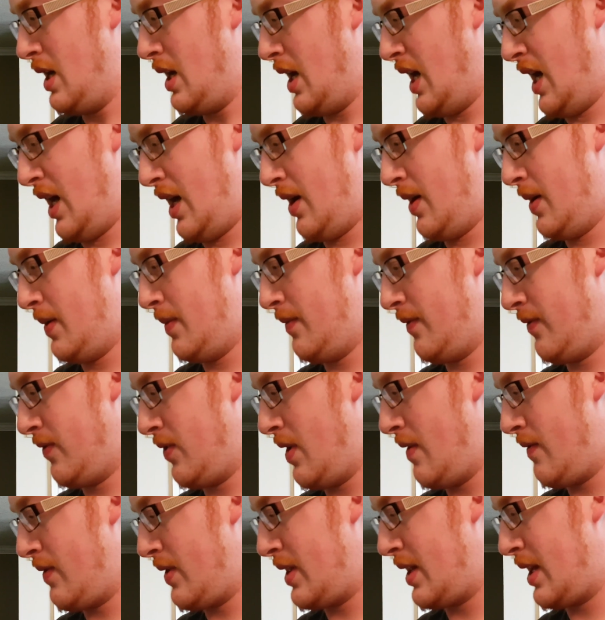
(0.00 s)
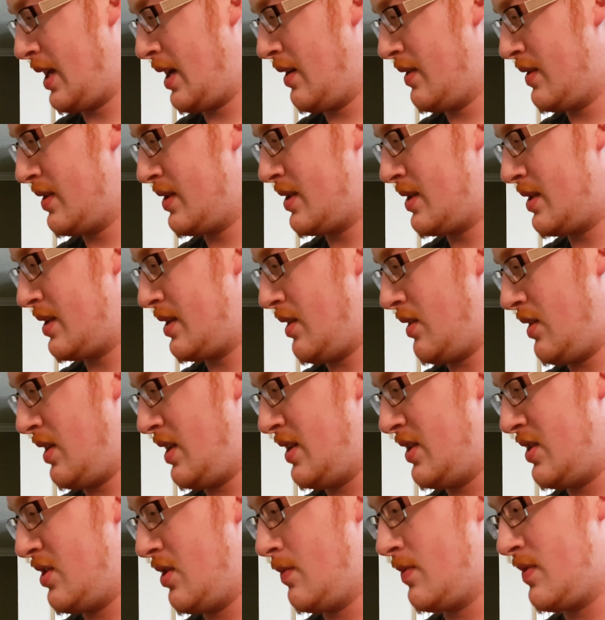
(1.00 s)
for everything else in
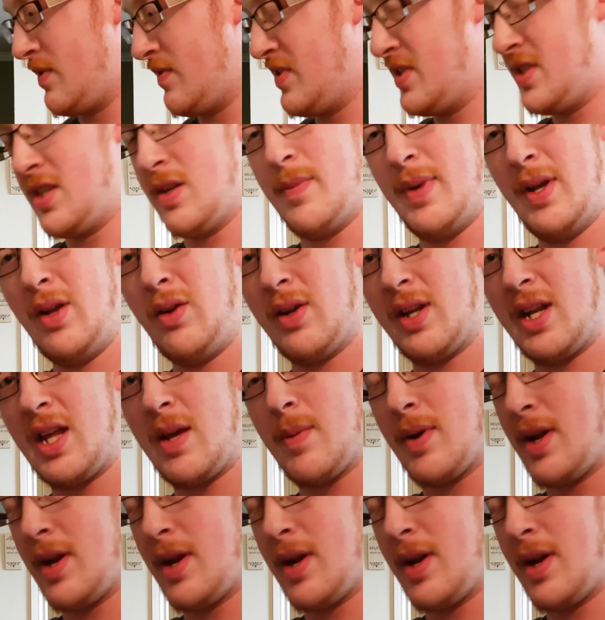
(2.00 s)
terms of stability,